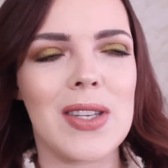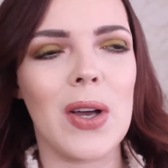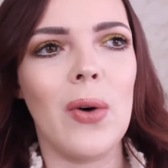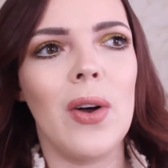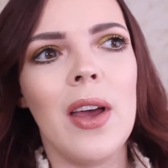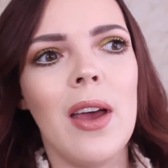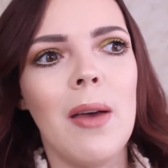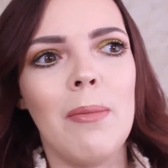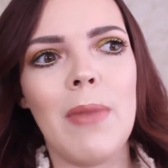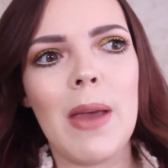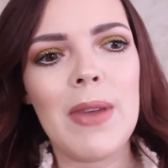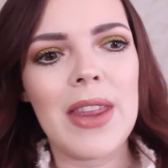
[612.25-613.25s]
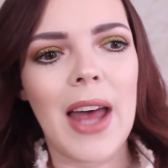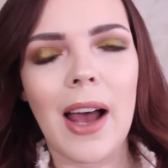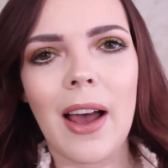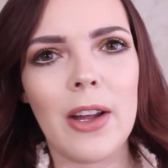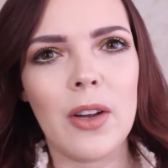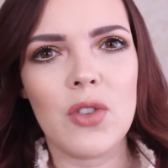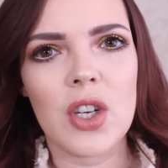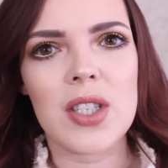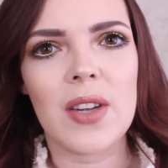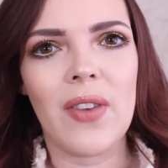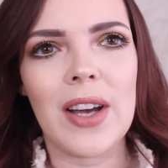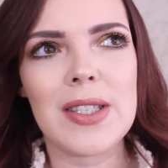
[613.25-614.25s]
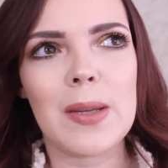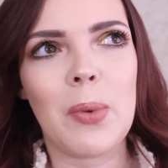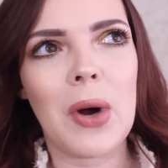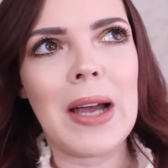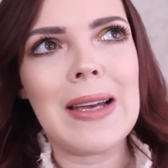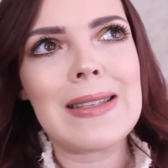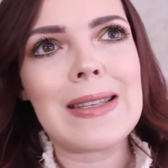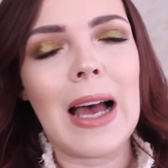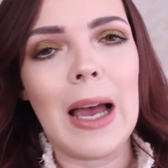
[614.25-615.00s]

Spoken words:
So maybe that kind of justifies the price.